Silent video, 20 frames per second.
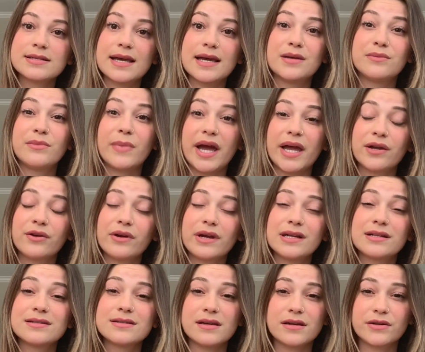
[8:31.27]
and
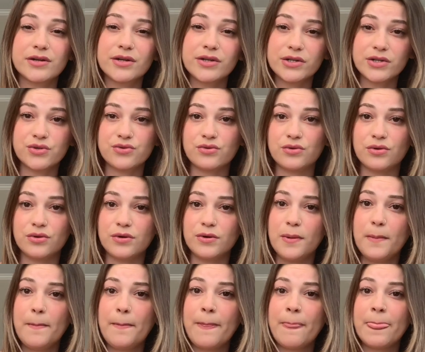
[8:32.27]
migraines under
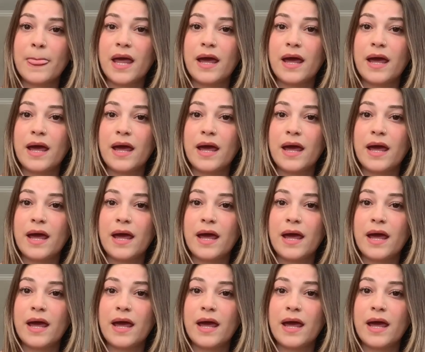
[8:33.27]
control.